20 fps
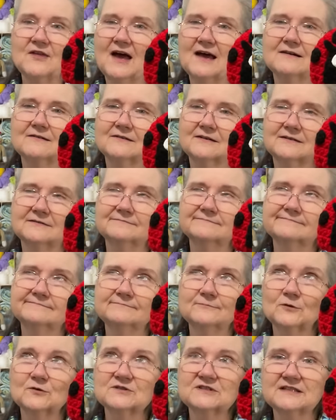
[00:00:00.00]
I don't know.
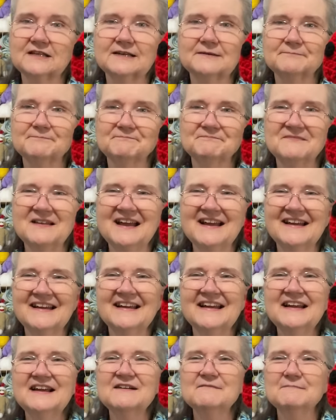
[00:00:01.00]
We'll see,
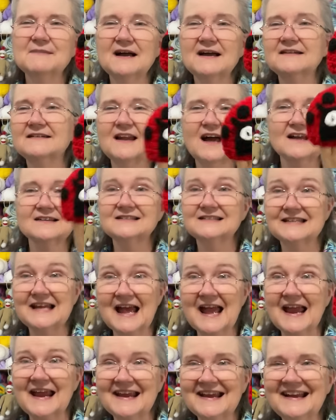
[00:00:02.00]
but not
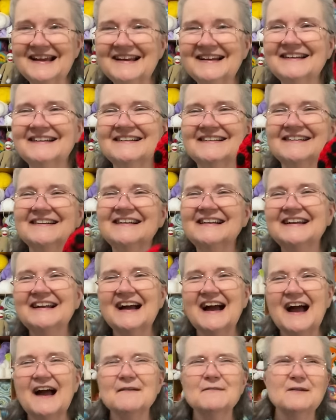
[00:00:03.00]
today.
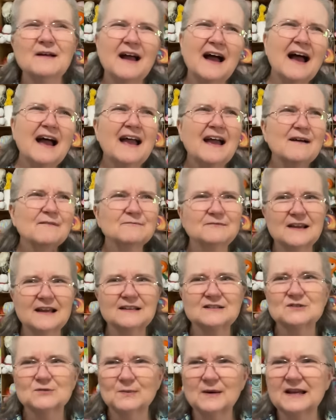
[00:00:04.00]
I have
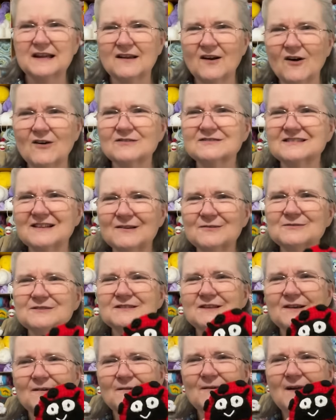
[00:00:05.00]
next week also,
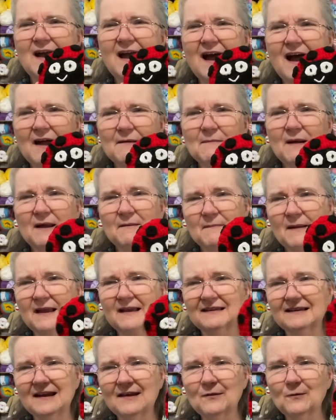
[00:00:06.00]
so I might make
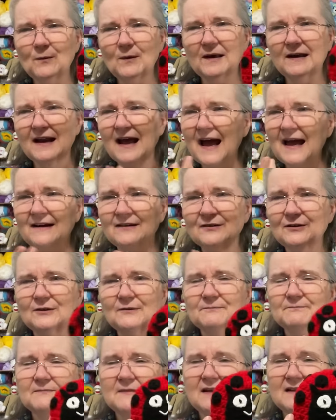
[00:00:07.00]
another one. I don't
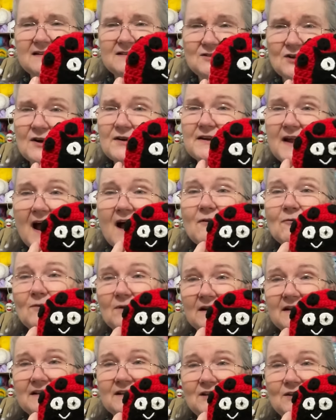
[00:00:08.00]
know. It turned out
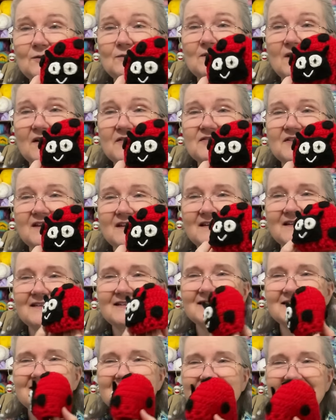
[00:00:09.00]
really cute, I think.